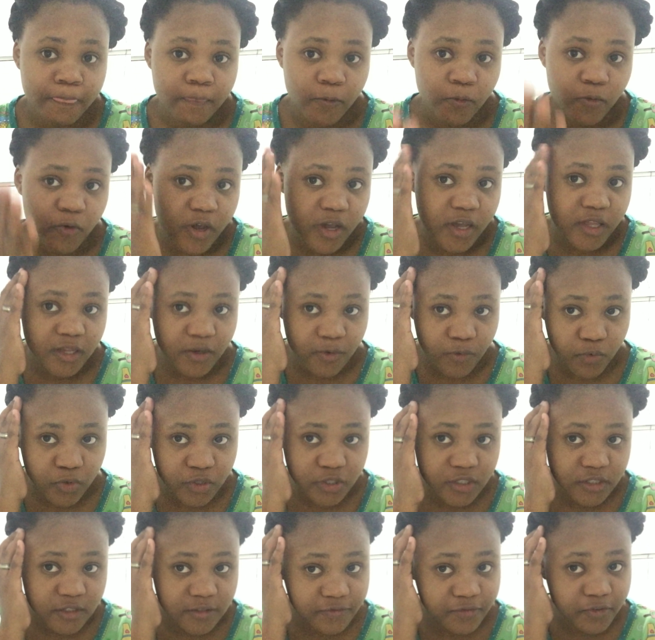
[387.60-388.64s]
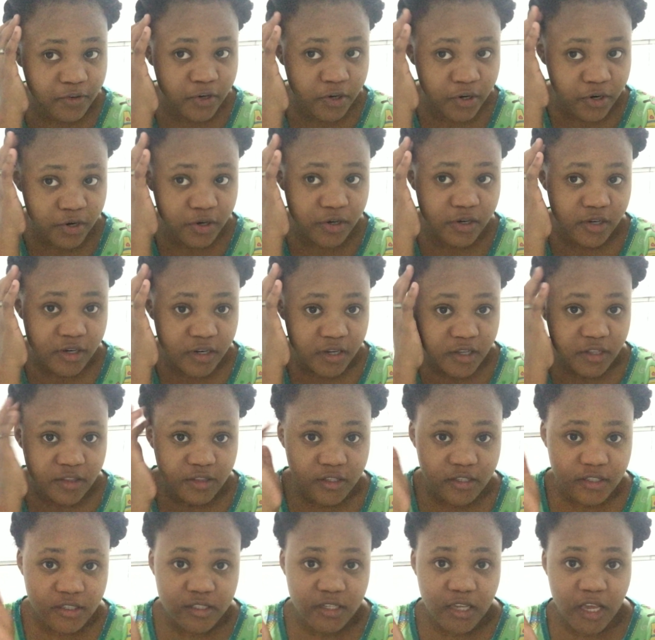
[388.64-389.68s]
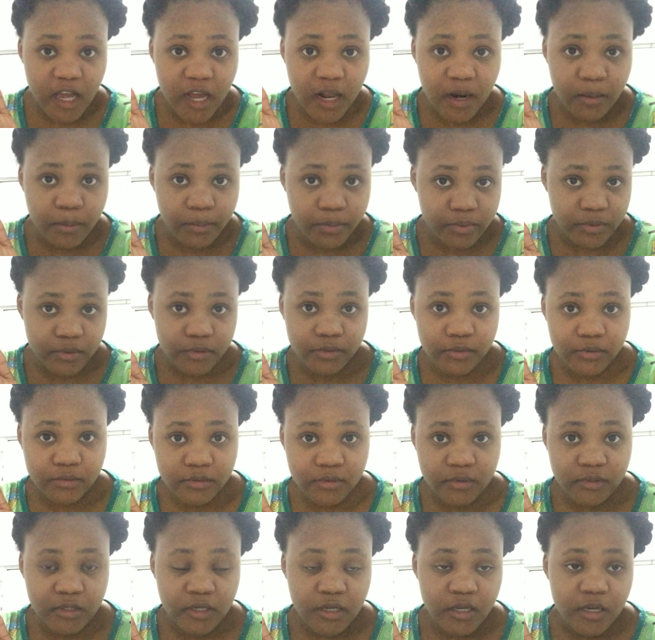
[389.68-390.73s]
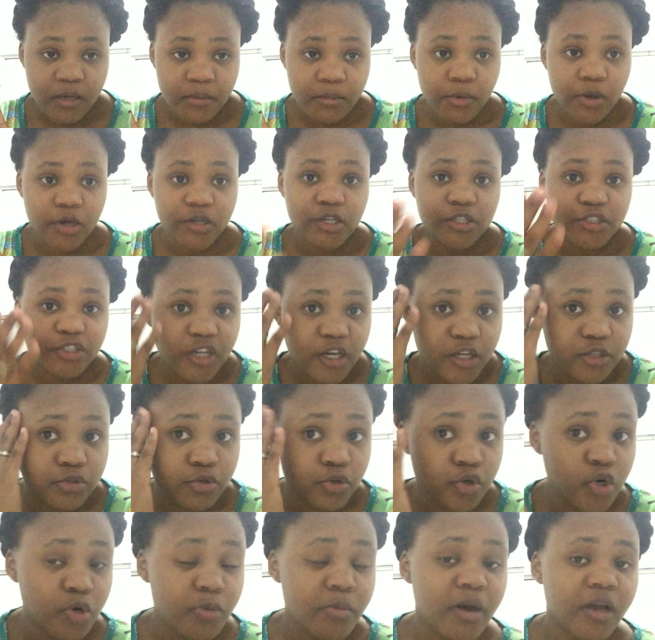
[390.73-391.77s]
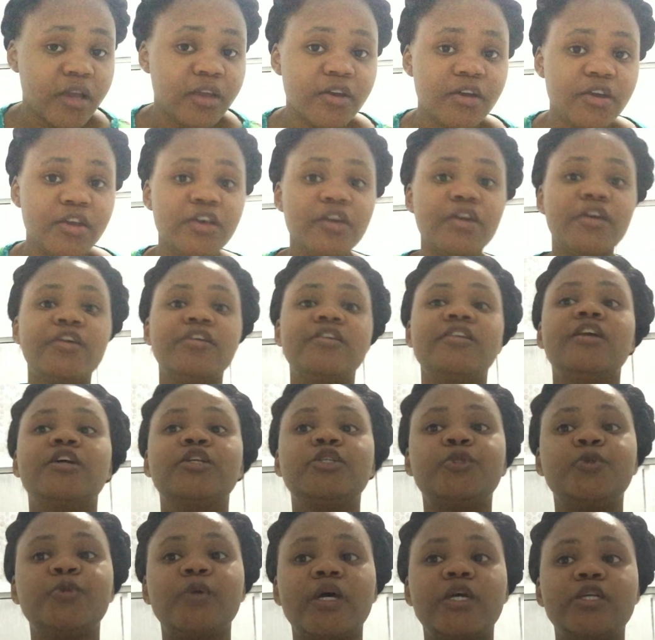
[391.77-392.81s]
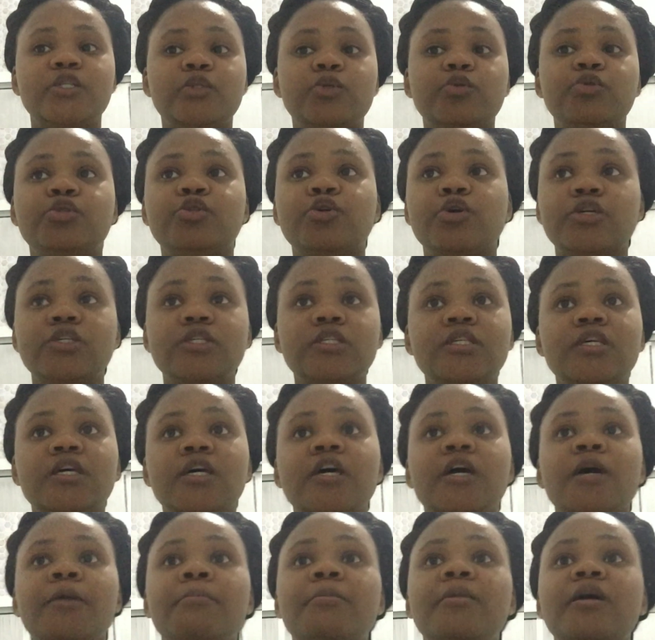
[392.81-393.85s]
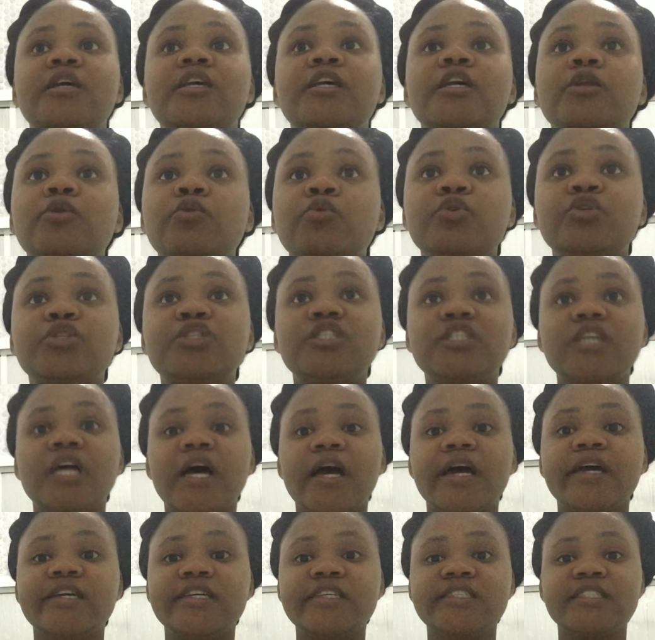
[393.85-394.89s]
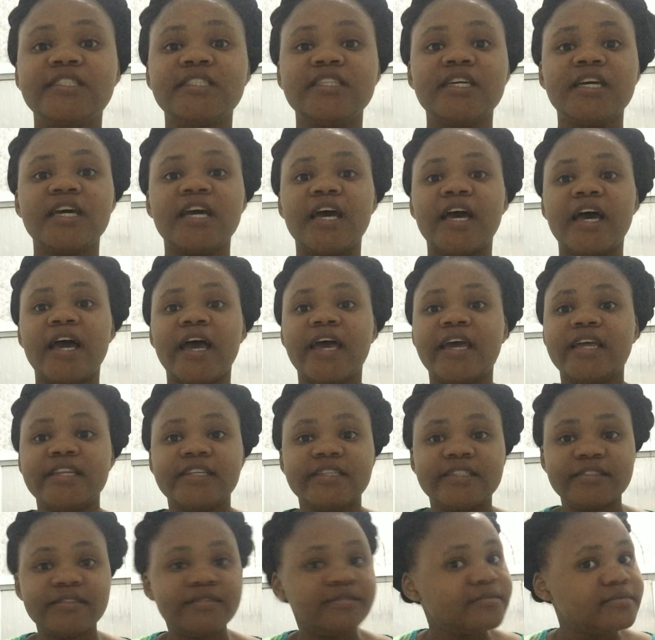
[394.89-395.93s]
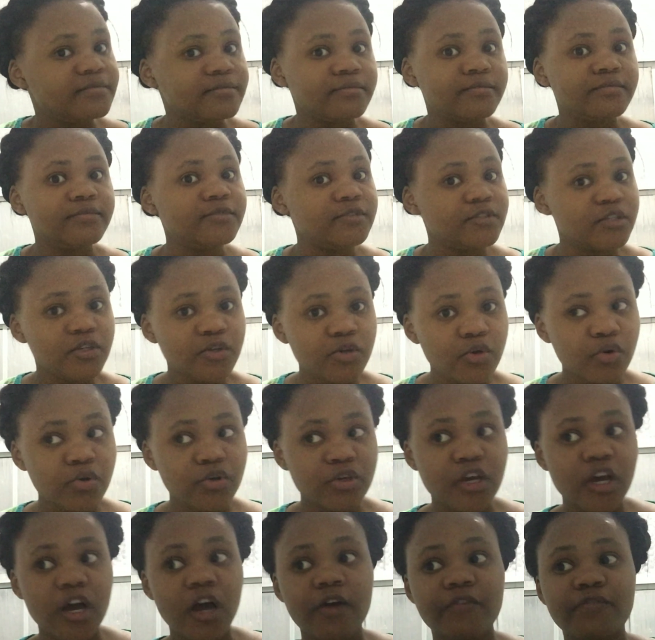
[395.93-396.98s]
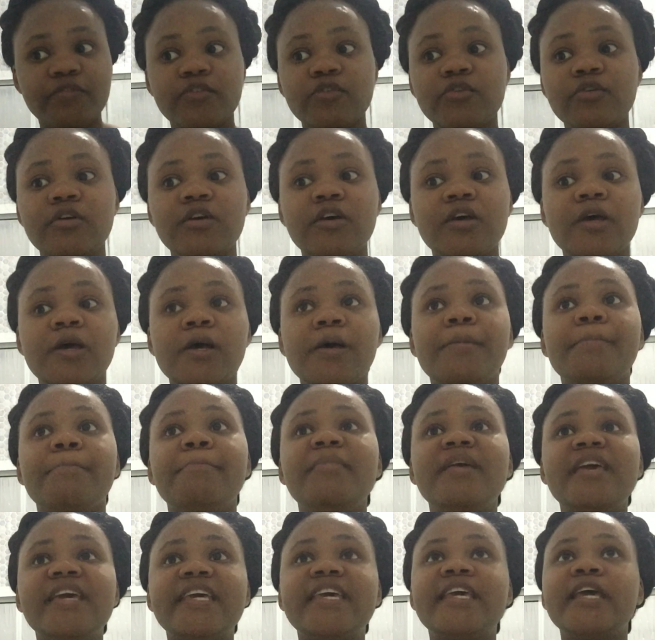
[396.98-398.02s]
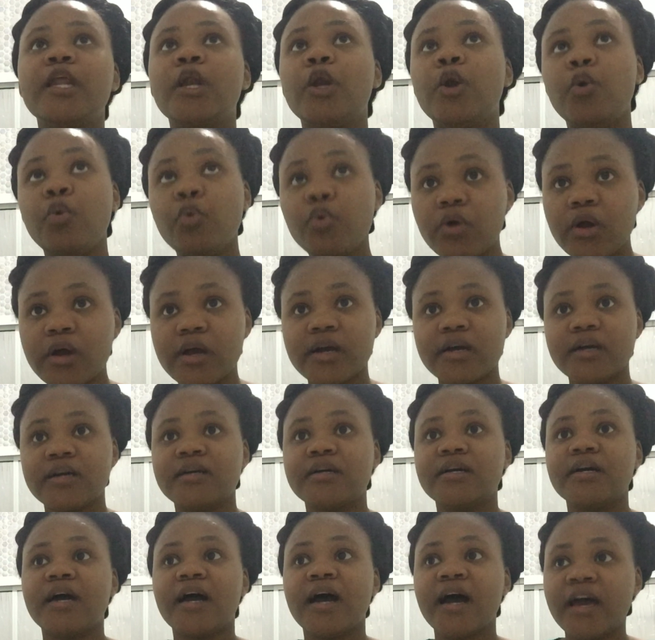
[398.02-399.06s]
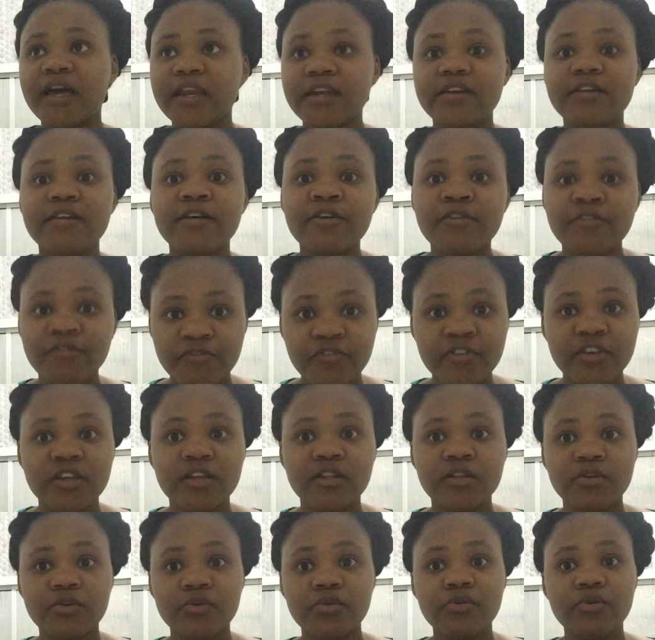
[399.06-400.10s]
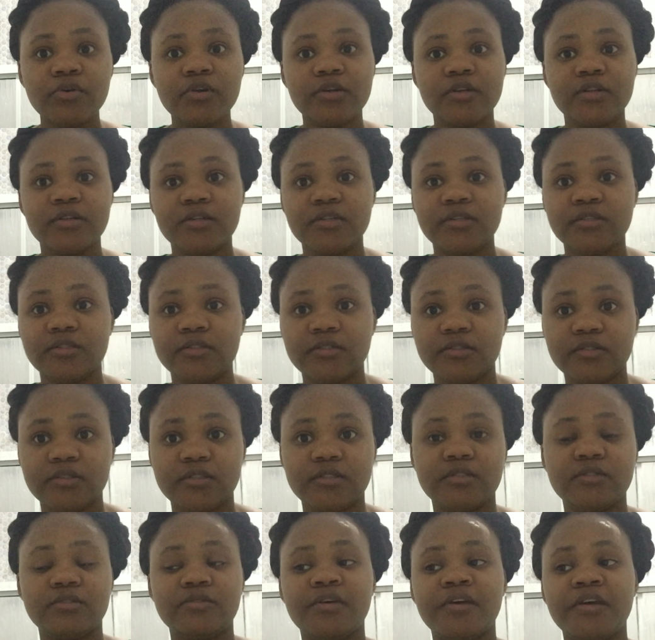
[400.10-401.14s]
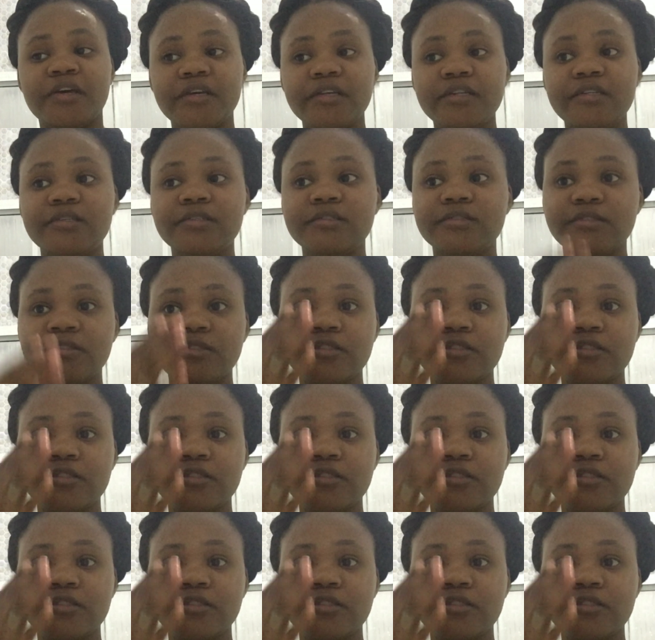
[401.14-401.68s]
right, which is for the scalp, because you're trying to grow back your hair, not trying to just make it look shine. And you have to make it look and feel good, right?